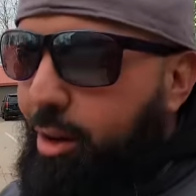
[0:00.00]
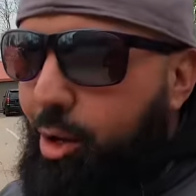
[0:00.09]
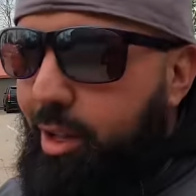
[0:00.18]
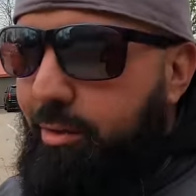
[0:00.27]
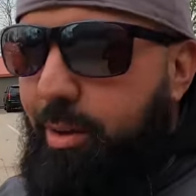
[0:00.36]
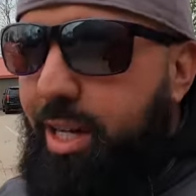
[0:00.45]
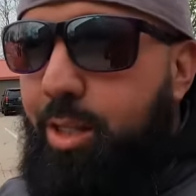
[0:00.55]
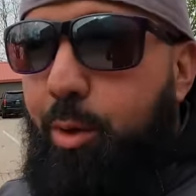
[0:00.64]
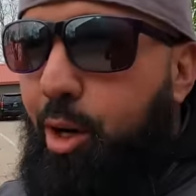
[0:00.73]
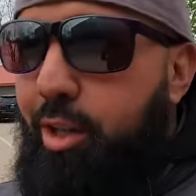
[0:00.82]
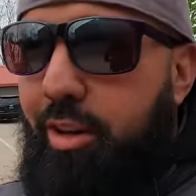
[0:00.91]
I know you love bikes.
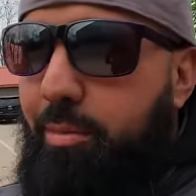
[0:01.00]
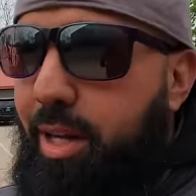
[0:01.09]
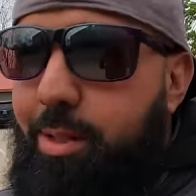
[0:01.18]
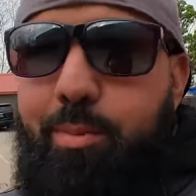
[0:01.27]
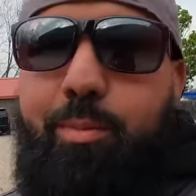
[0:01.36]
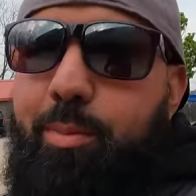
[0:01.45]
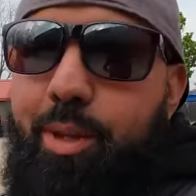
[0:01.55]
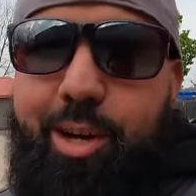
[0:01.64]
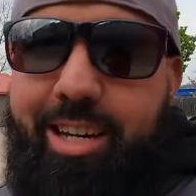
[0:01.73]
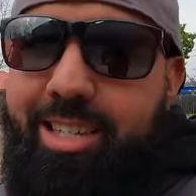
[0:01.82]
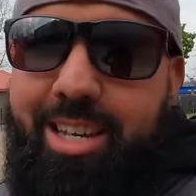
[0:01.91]
We all love bikes, but
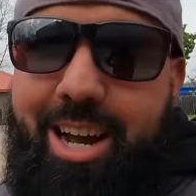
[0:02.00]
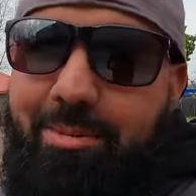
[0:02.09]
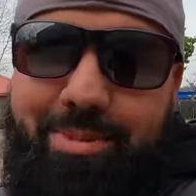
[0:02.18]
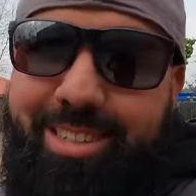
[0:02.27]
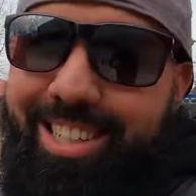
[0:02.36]
you gotta stop.